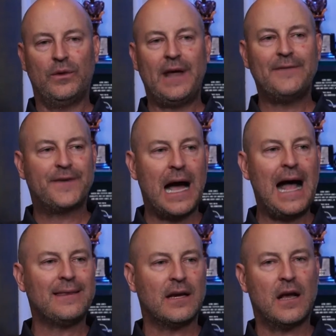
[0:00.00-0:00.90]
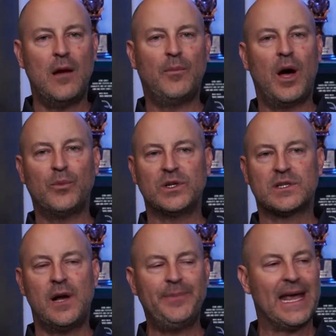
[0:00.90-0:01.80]
They've got to come up with
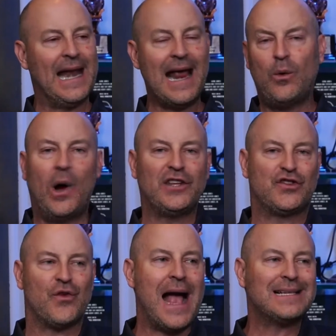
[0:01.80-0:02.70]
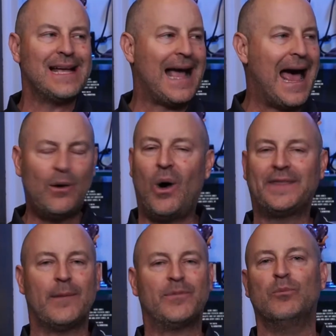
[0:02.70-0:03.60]
something. And I don't want drastic. I don't
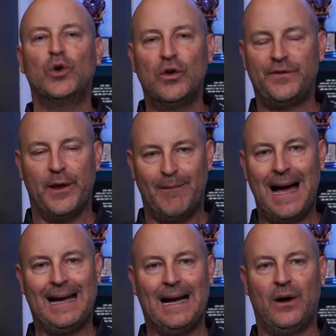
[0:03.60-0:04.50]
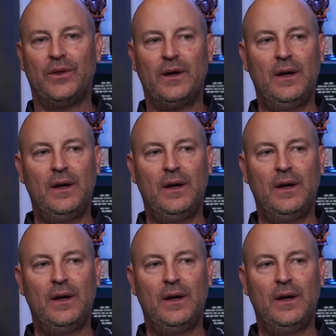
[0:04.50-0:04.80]
want them to move the mound.